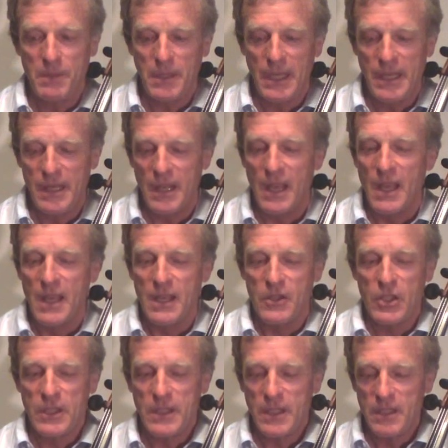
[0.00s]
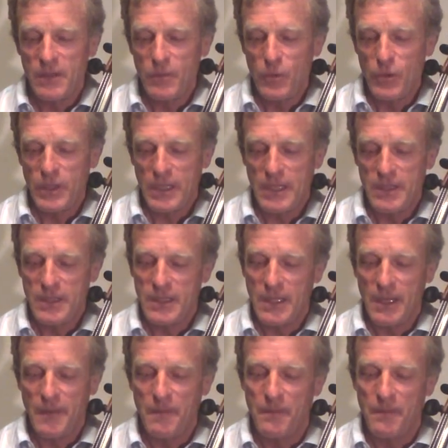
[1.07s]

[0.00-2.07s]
played just doesn't work as